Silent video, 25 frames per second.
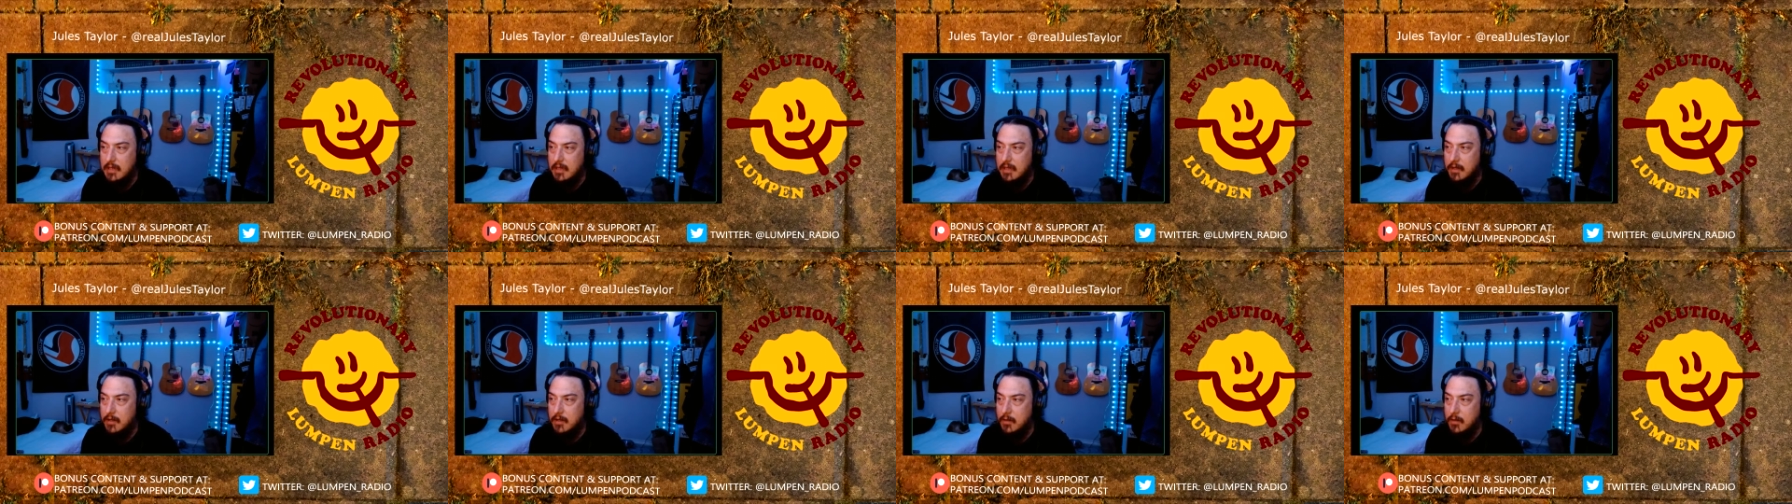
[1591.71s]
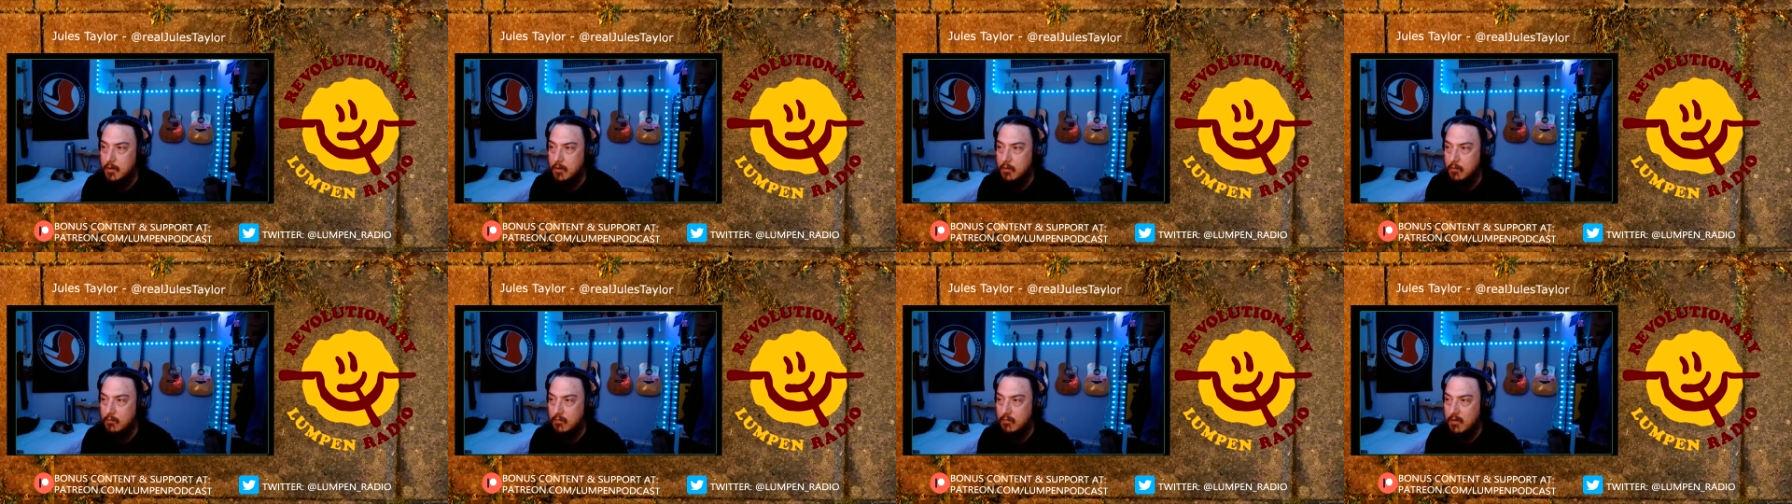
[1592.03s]
in
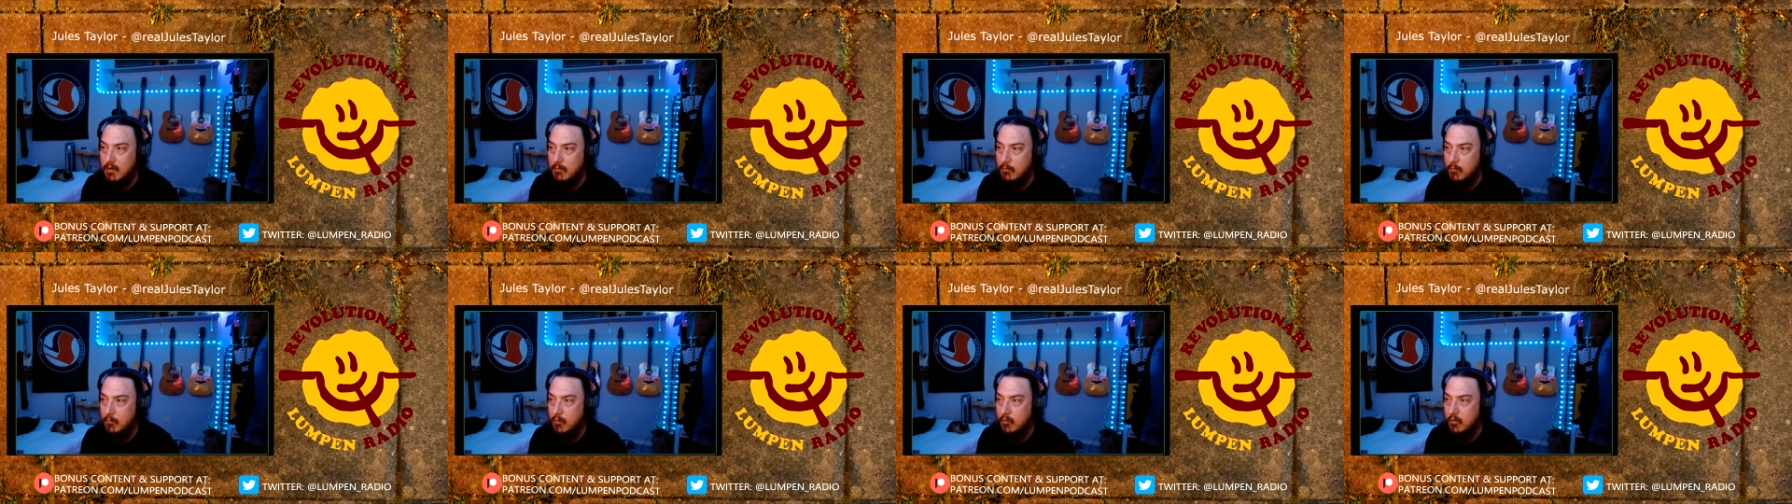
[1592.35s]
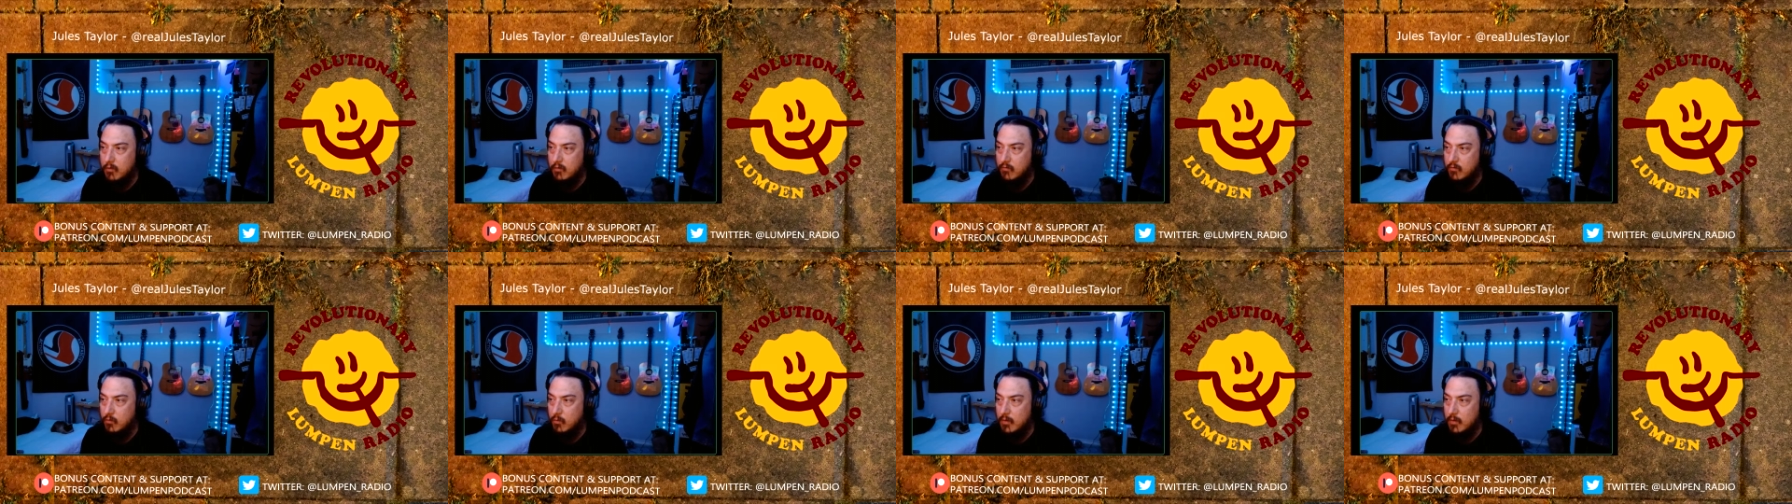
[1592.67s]
November
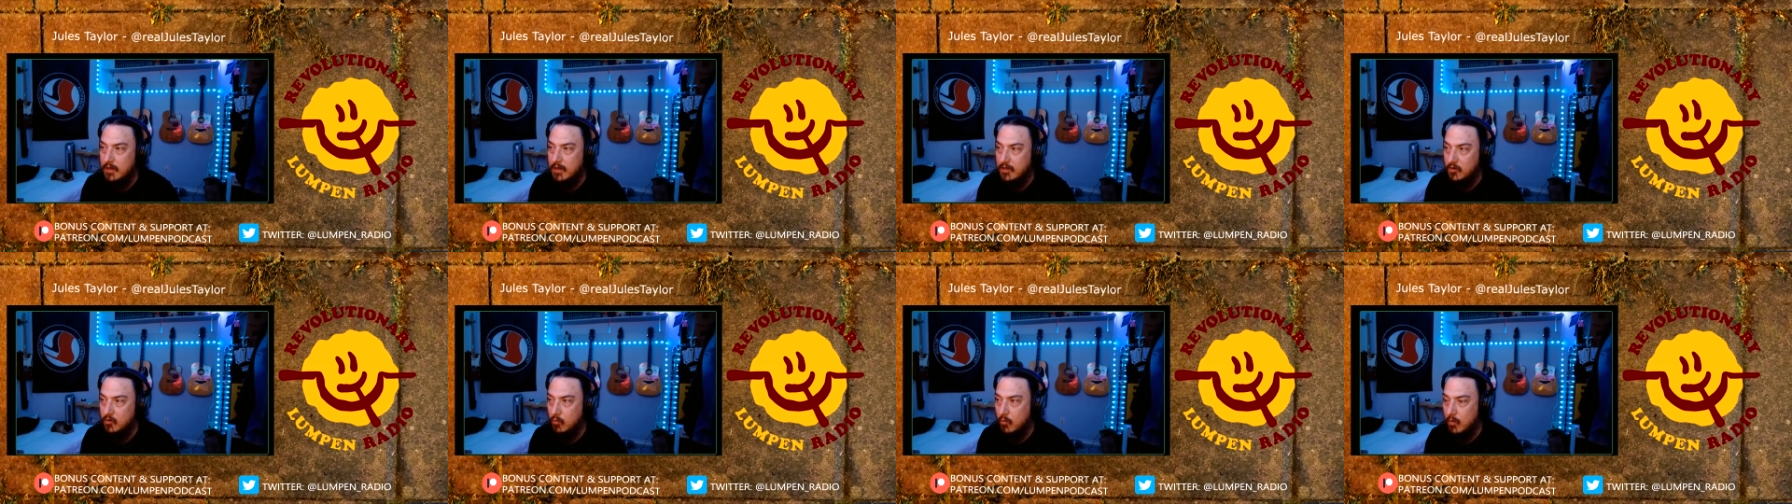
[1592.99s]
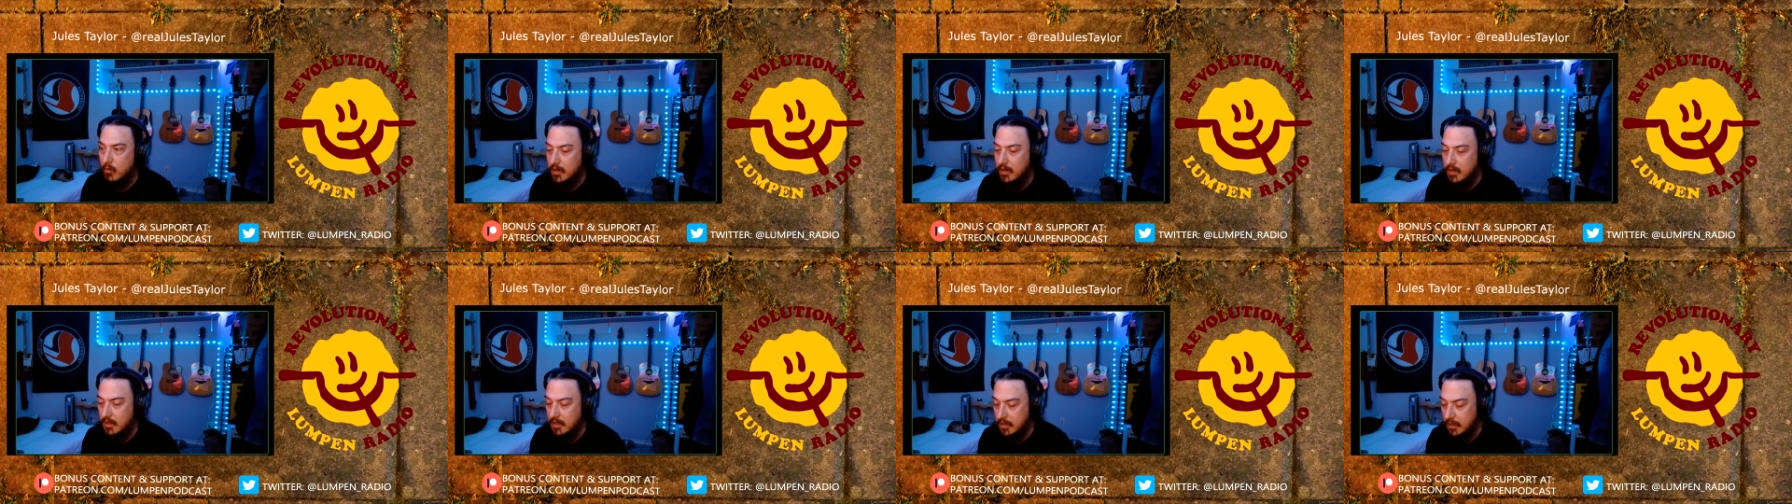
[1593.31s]
of
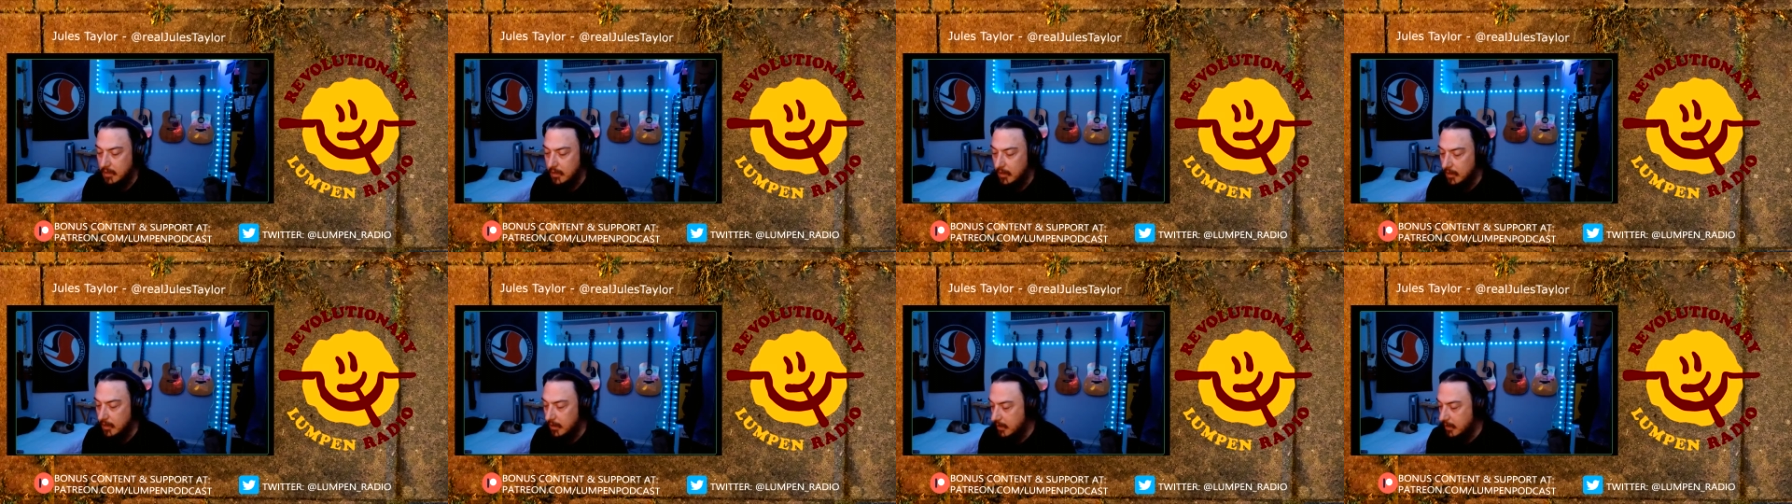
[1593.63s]
2020,